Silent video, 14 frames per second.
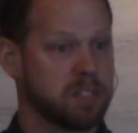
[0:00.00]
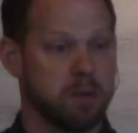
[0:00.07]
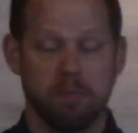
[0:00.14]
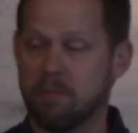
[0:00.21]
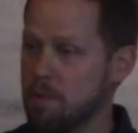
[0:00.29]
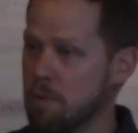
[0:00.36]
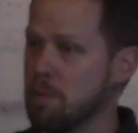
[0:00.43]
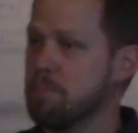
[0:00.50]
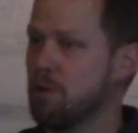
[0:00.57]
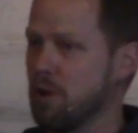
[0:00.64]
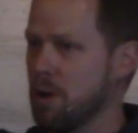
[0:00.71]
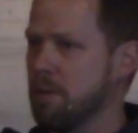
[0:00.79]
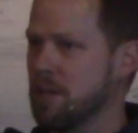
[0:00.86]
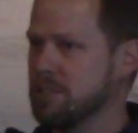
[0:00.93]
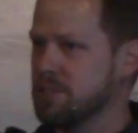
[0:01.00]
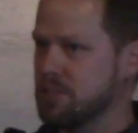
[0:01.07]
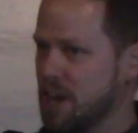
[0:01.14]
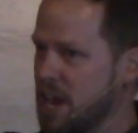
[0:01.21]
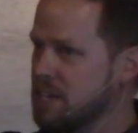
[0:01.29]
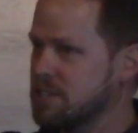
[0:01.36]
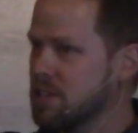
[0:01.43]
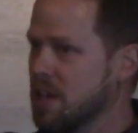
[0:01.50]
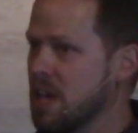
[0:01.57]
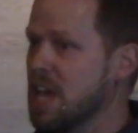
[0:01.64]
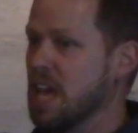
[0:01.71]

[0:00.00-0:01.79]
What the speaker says: Some of them were put up on stakes